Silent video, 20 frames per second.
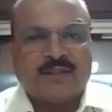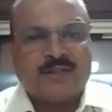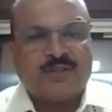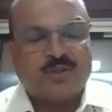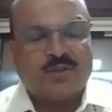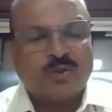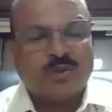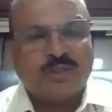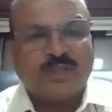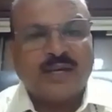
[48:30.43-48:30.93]

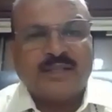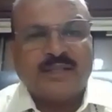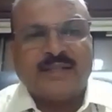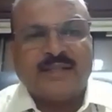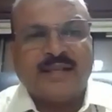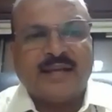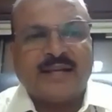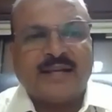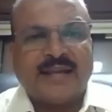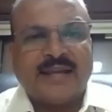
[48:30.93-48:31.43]
so that
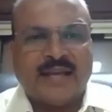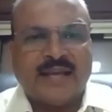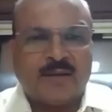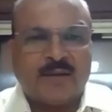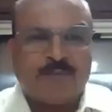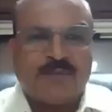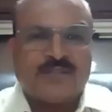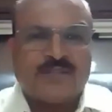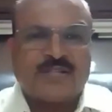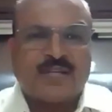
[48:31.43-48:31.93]
there can
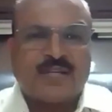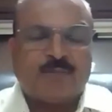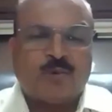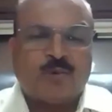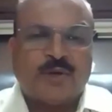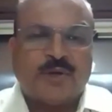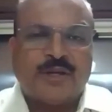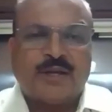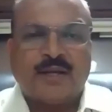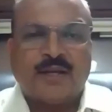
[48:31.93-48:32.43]
be some
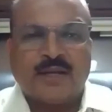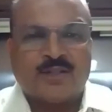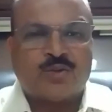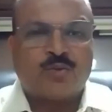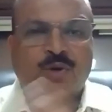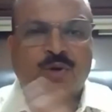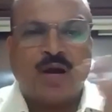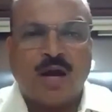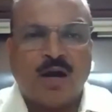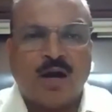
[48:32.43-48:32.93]
way as
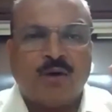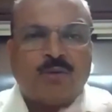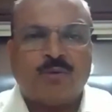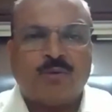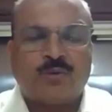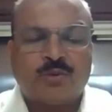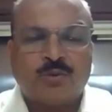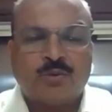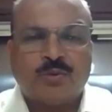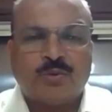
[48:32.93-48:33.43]
to how
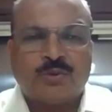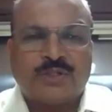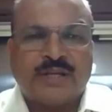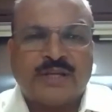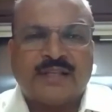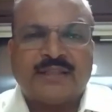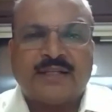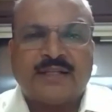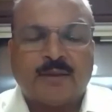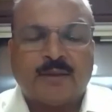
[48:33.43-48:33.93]
to
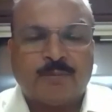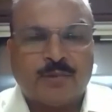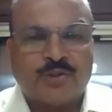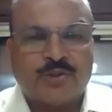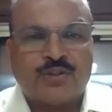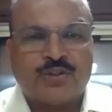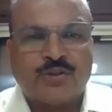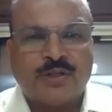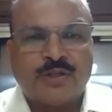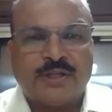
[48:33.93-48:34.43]
take that
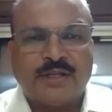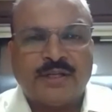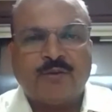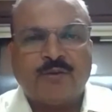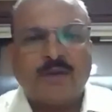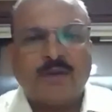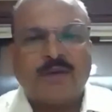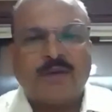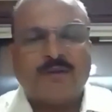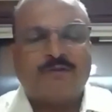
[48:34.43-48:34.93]
opportunity
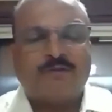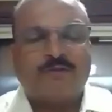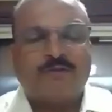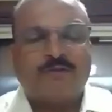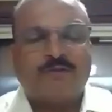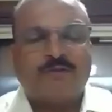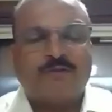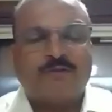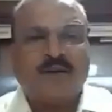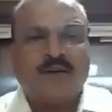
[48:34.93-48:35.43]
going
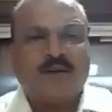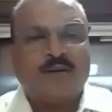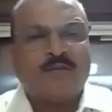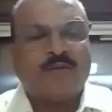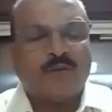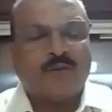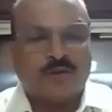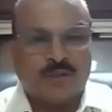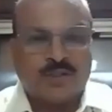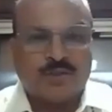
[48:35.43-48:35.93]
forward
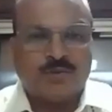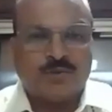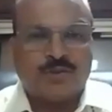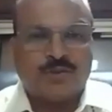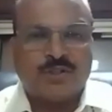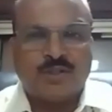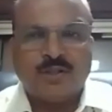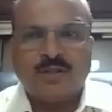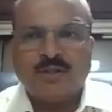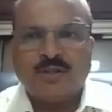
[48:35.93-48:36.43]
for
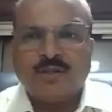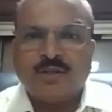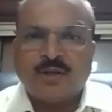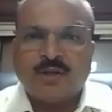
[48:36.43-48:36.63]
resolution